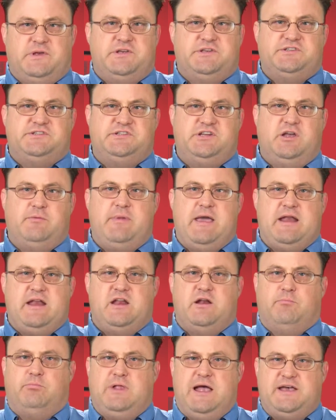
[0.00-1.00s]
Steel
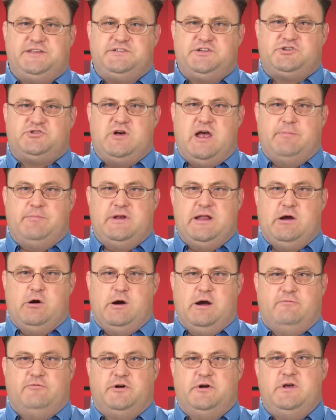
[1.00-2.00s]
banding and plastic strapping,
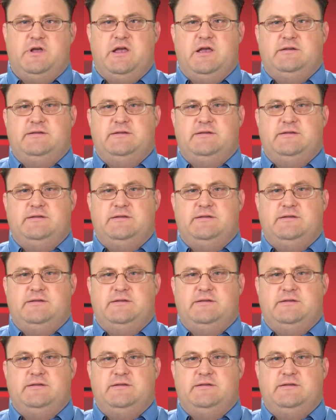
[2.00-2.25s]
however,